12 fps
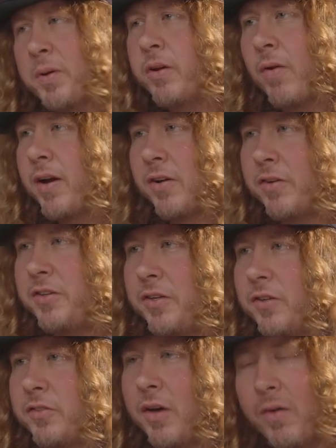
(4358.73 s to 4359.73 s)
Big record
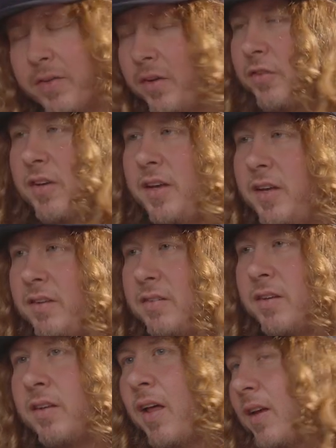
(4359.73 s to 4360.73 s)
deals. And there's hits.
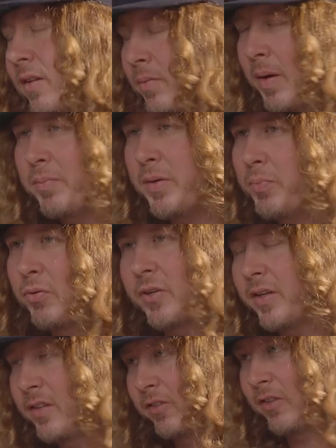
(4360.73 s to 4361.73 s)
And people are
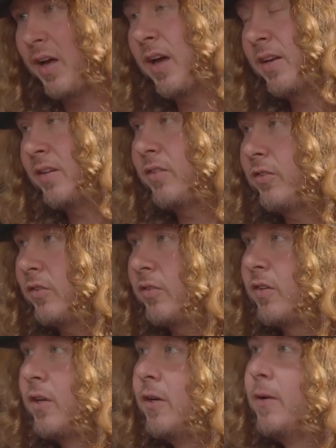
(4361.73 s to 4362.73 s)
getting signed. It's
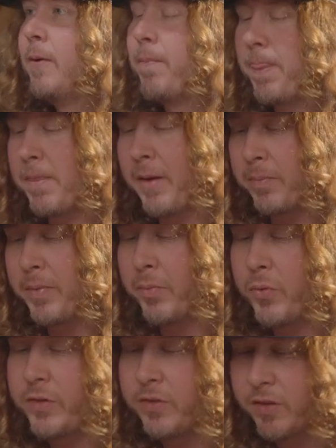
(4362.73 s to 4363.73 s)
just... Like,
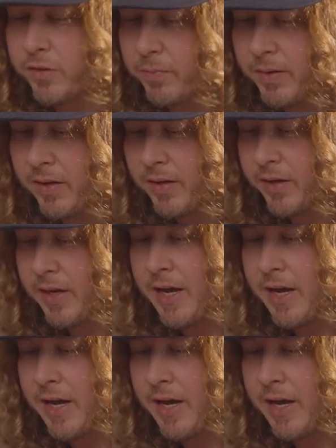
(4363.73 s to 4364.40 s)
remember we talked about like